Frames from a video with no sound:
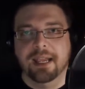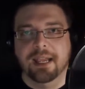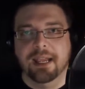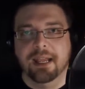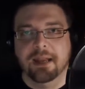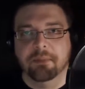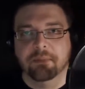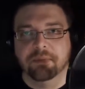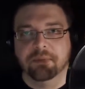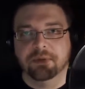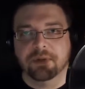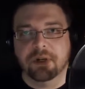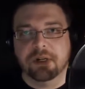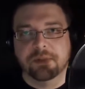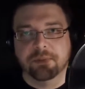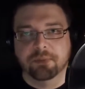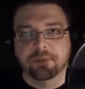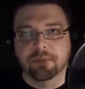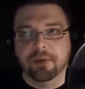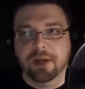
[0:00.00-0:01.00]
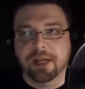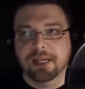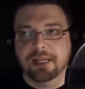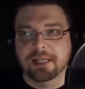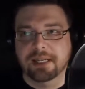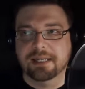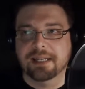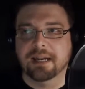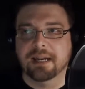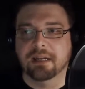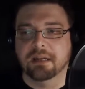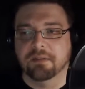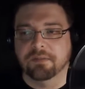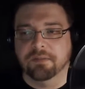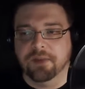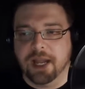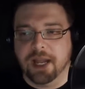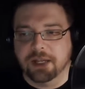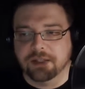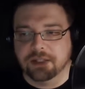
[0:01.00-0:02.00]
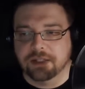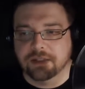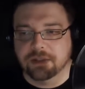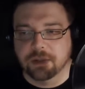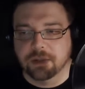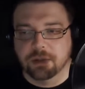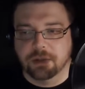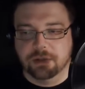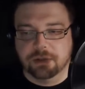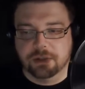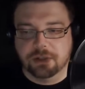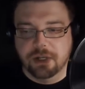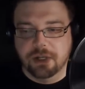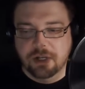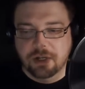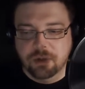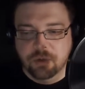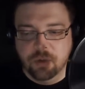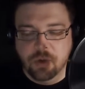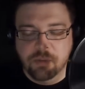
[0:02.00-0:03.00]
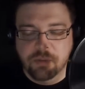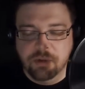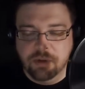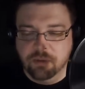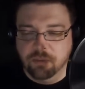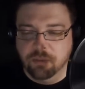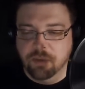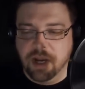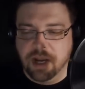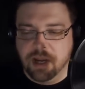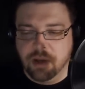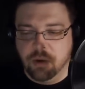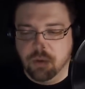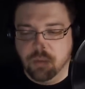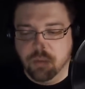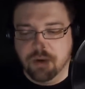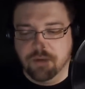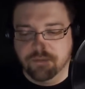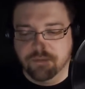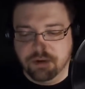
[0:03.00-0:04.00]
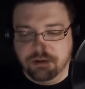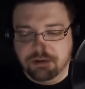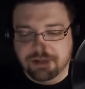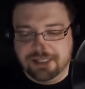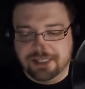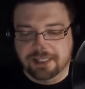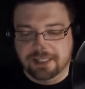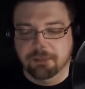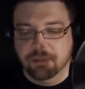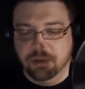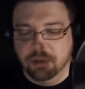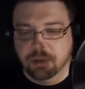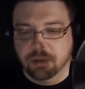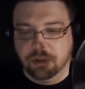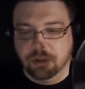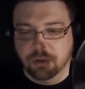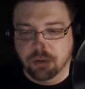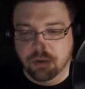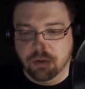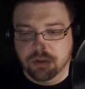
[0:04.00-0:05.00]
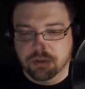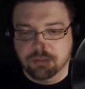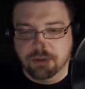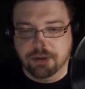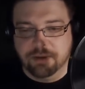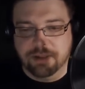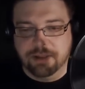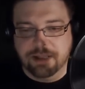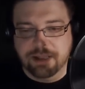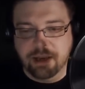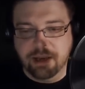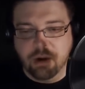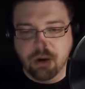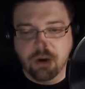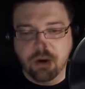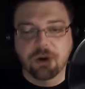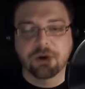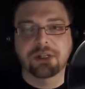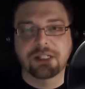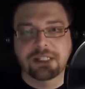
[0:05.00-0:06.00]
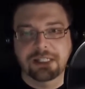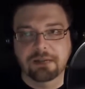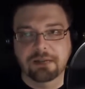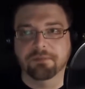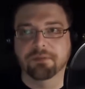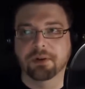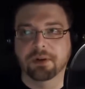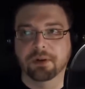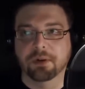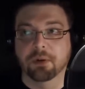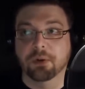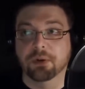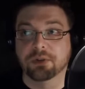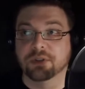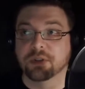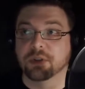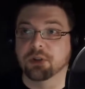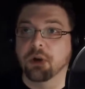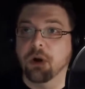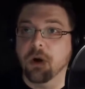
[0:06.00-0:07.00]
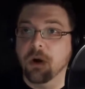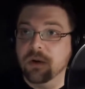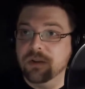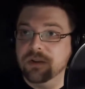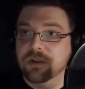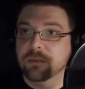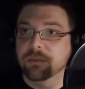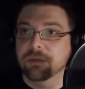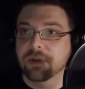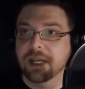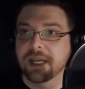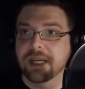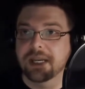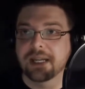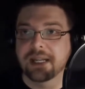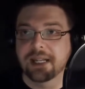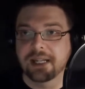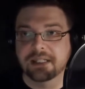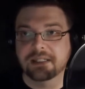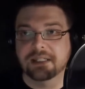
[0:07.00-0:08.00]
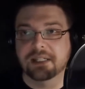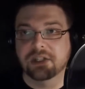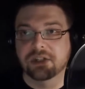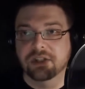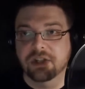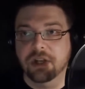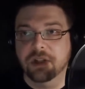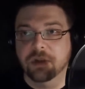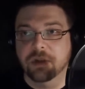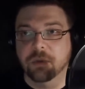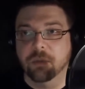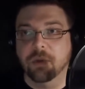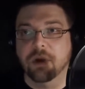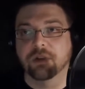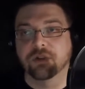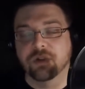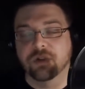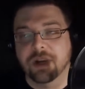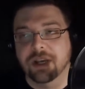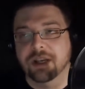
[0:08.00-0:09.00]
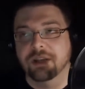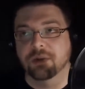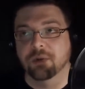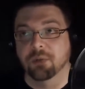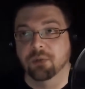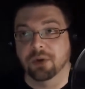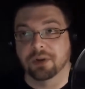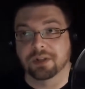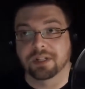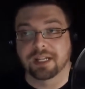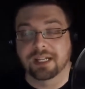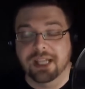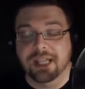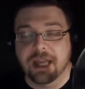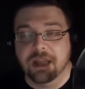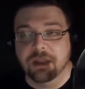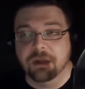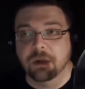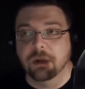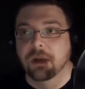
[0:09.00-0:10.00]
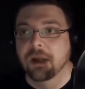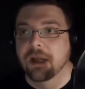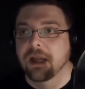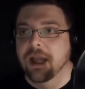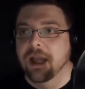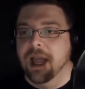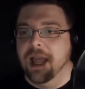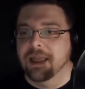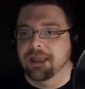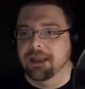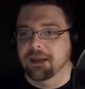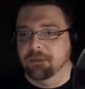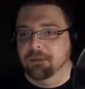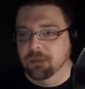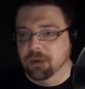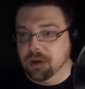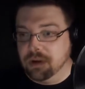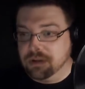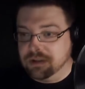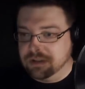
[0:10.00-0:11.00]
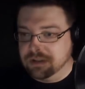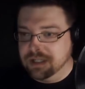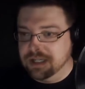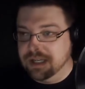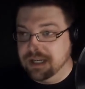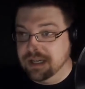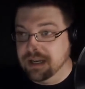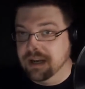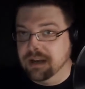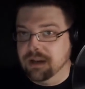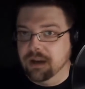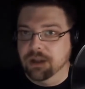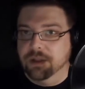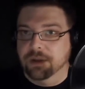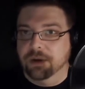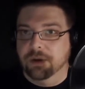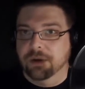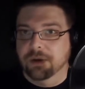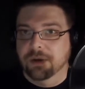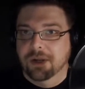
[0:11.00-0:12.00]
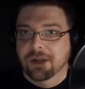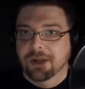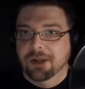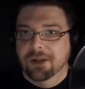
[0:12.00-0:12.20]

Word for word: it starts breaking it down into factions. So there's Norman and Ray who want very similar goals, but they are different goals. So they're also playing against each other while trying to work together. And then we're also going to get another